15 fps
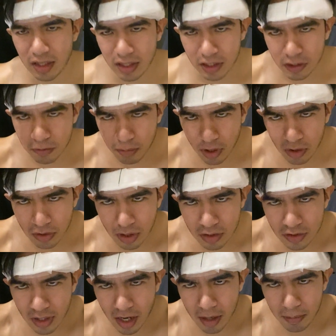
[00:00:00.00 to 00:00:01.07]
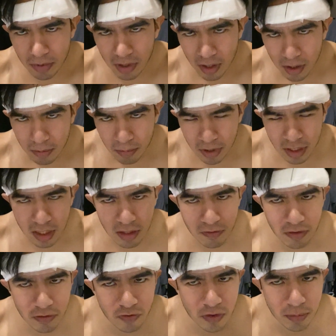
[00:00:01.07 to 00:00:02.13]
He's bald on top, but
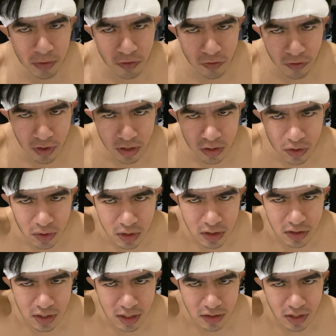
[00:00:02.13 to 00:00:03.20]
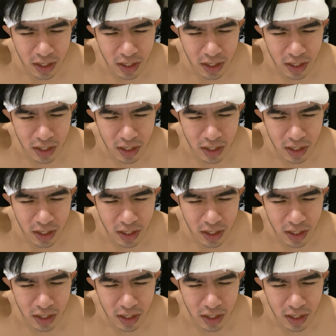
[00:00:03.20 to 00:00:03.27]
even from the front, you can see his